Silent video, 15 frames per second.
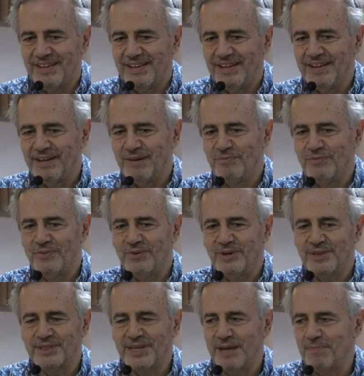Um, for
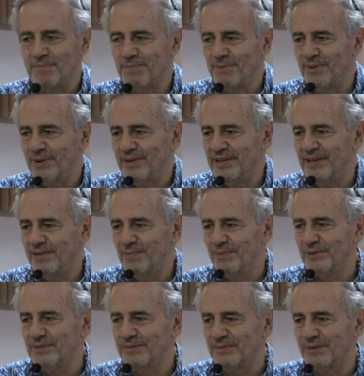example, he
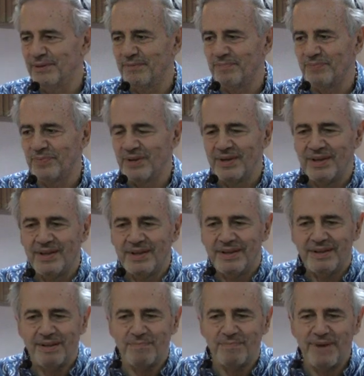would um,
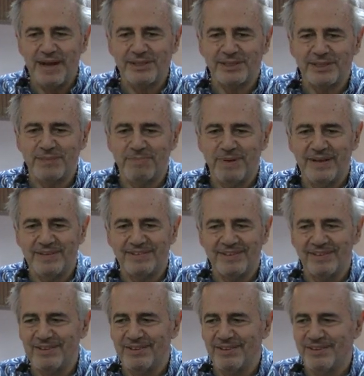masturbate
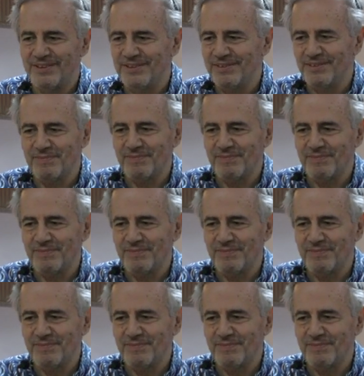in the